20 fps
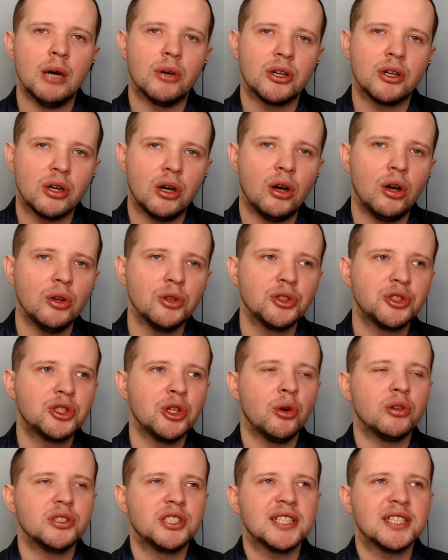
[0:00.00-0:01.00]
but
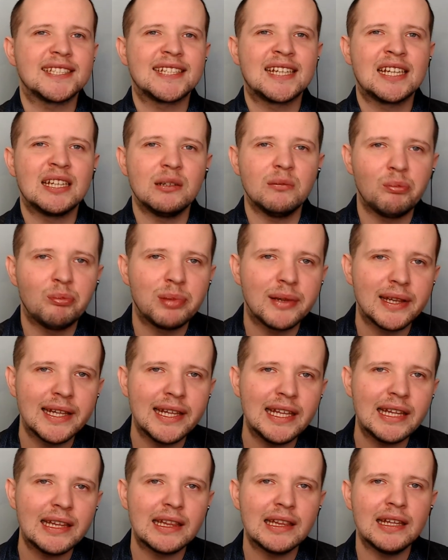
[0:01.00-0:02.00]
also just
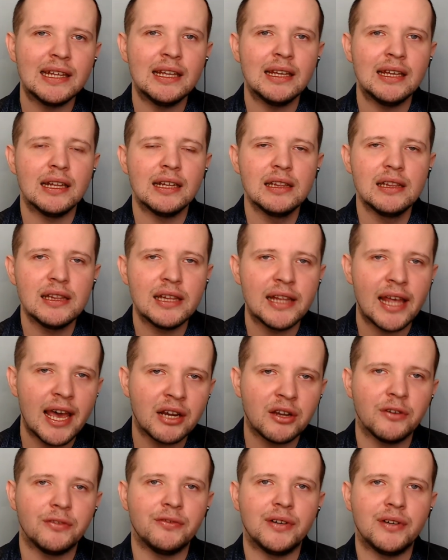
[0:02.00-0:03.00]
completely
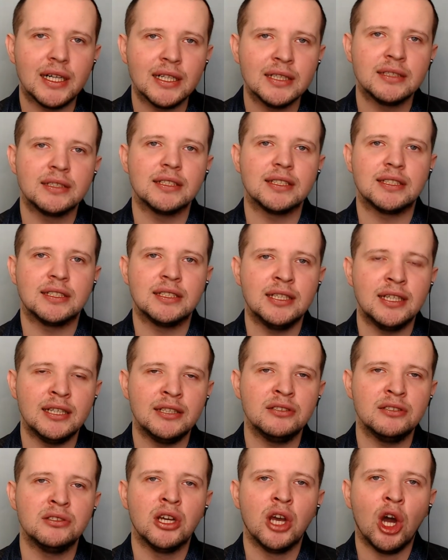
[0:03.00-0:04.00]
lack of
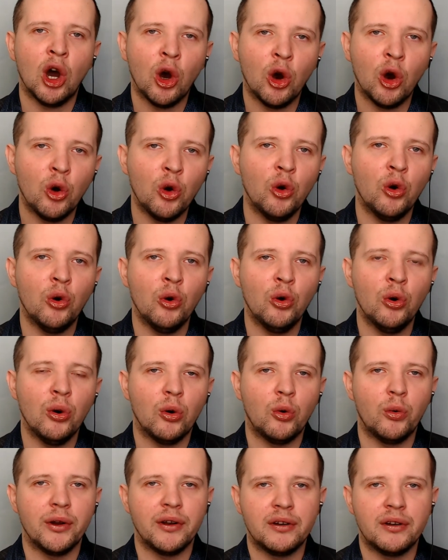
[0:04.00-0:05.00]
understanding
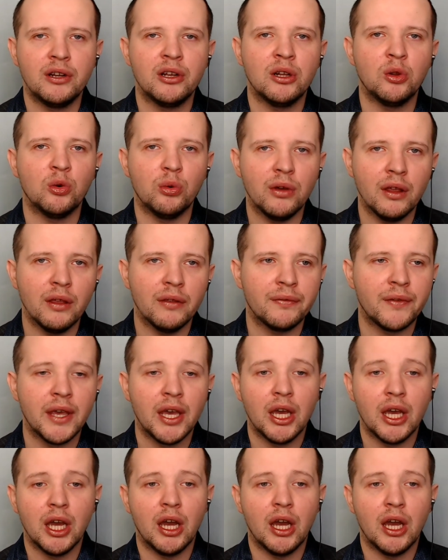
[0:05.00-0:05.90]
who we deal with.